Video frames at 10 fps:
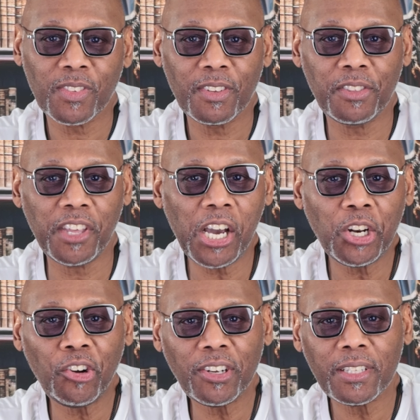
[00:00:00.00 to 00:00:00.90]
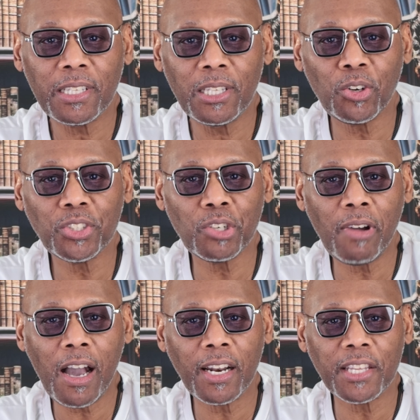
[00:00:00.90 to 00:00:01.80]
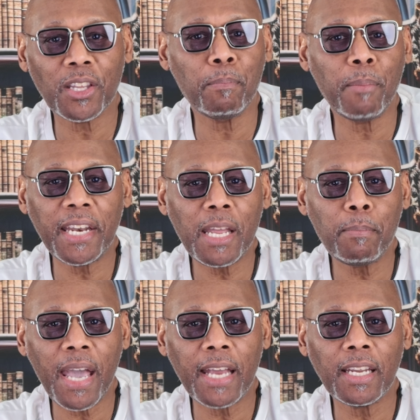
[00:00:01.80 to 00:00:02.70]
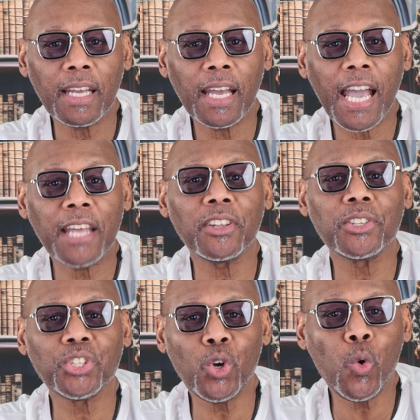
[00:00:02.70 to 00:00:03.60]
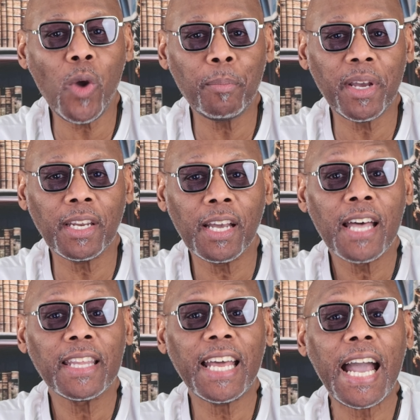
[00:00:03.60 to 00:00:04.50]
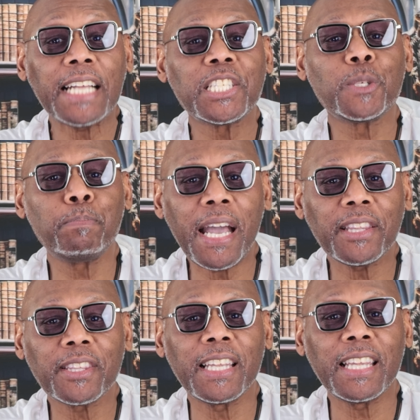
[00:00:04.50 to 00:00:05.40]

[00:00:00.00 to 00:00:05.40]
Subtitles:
Theodore looked around at the many men and the two women that had spent the